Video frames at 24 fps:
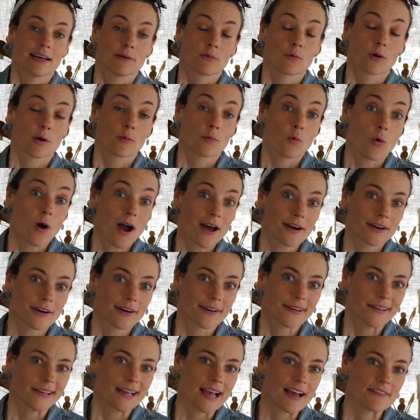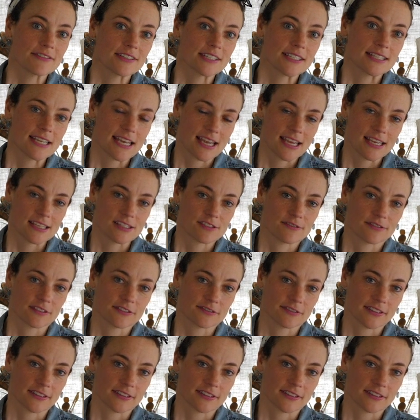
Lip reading: warm water, you have to taste for